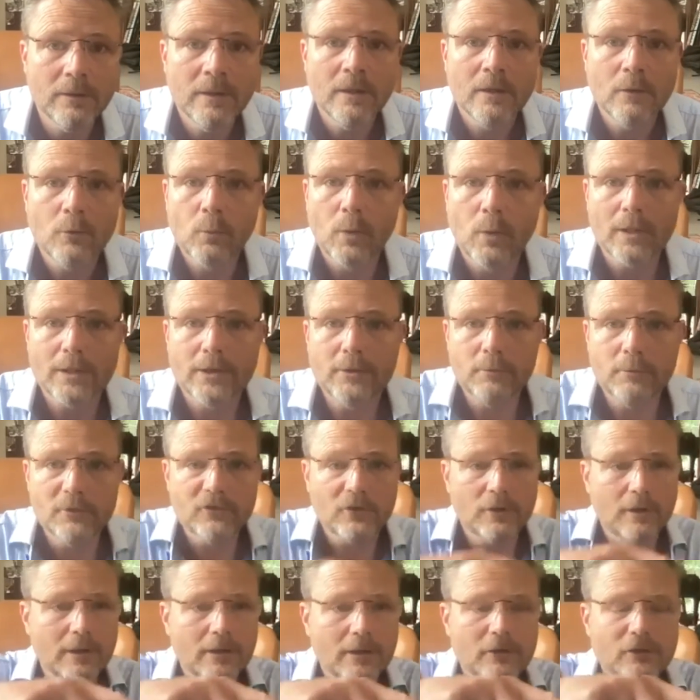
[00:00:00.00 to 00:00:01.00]
while you were
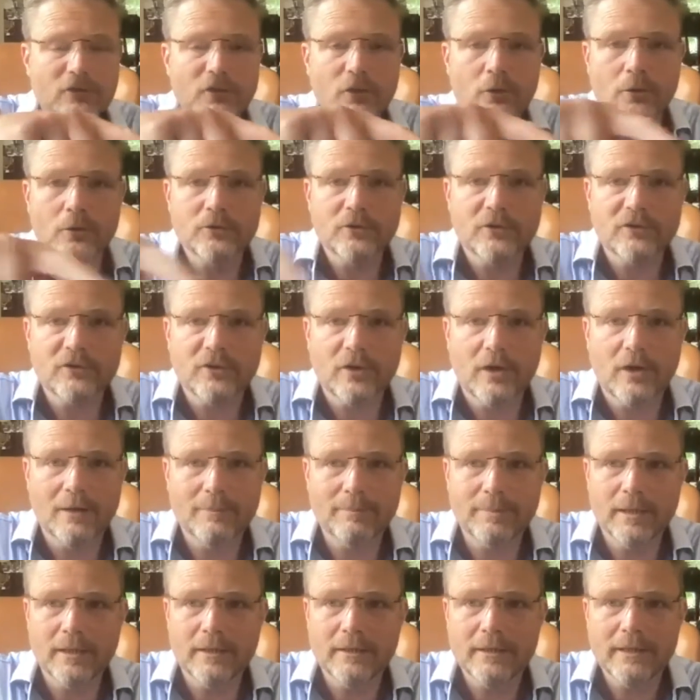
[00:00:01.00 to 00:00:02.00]
doing a tour de
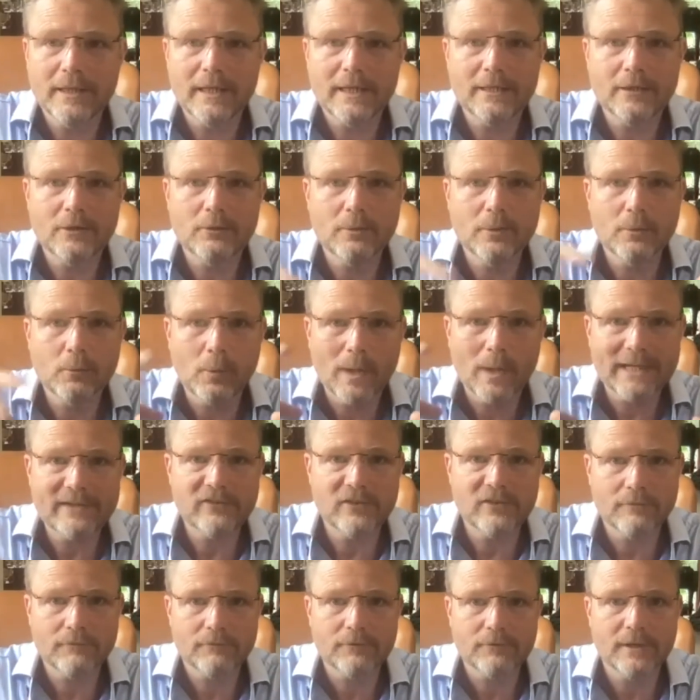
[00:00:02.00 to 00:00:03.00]
table and you were
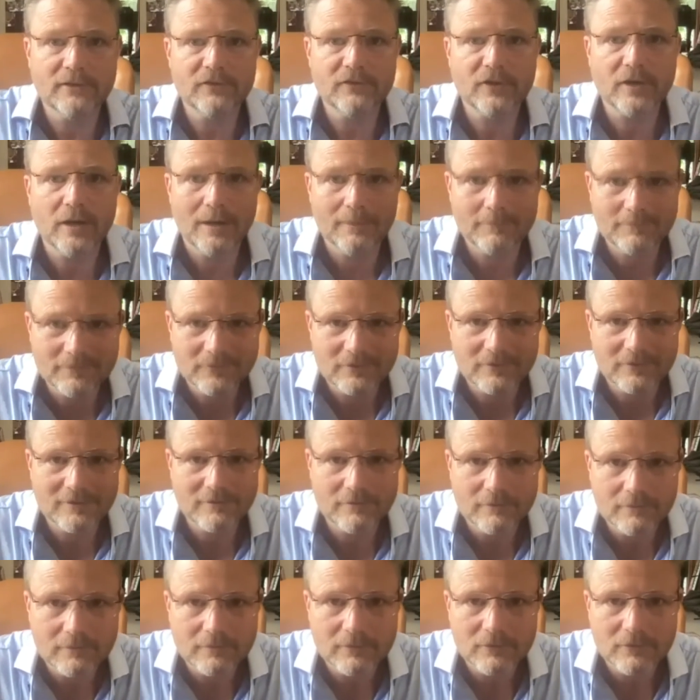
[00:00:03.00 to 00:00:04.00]
waiting for it to come
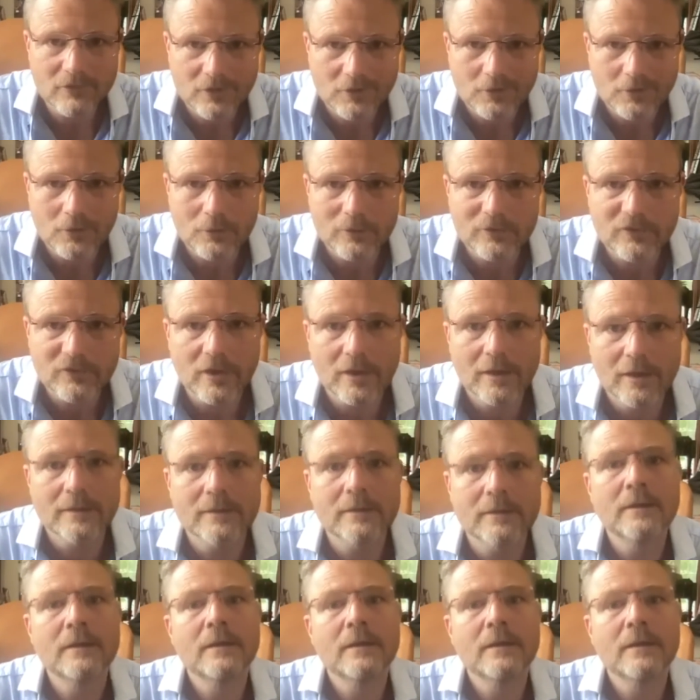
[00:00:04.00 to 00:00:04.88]
to your turn